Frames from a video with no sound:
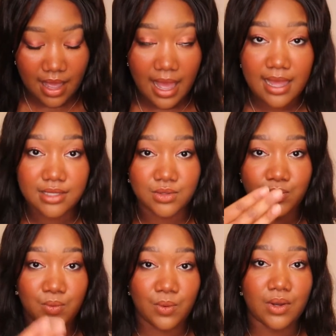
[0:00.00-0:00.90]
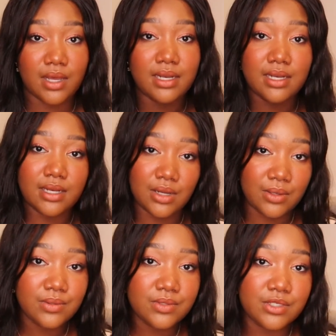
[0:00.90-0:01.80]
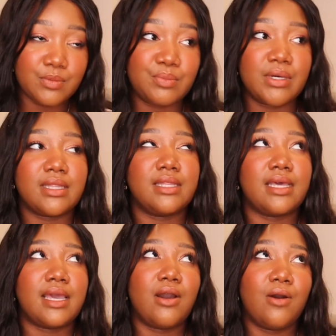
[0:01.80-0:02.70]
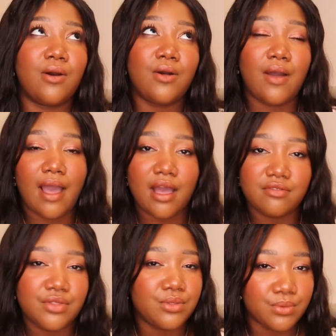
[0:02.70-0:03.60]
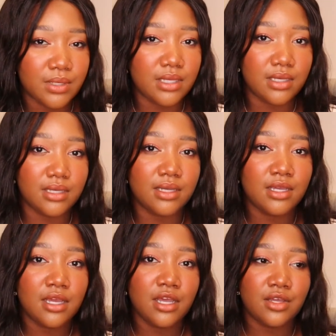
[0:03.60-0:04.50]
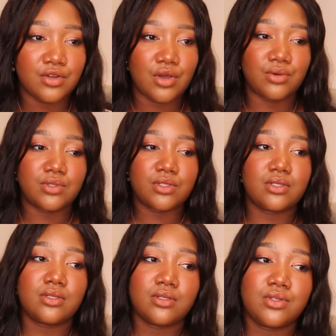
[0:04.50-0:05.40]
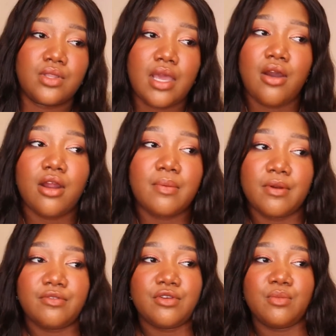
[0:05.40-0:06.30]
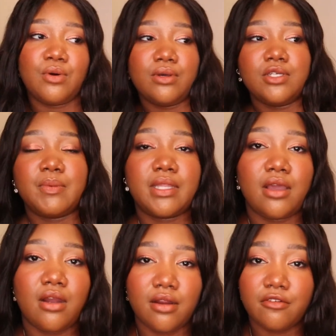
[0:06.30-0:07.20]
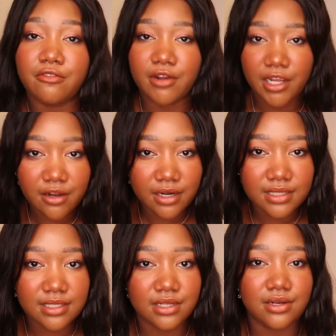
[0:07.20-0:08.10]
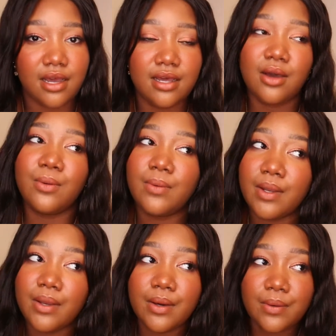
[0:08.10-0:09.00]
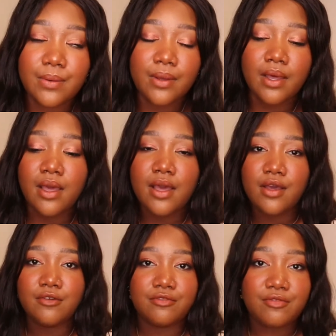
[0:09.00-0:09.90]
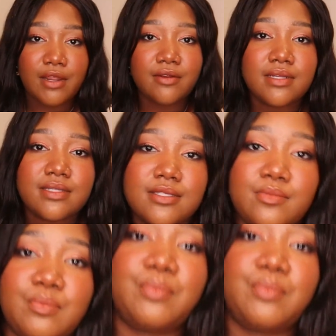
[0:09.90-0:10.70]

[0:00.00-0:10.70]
as one note, but they all have 3 notes. So they are perfume oils, but they are a fragrance. They're not a one note fragrance,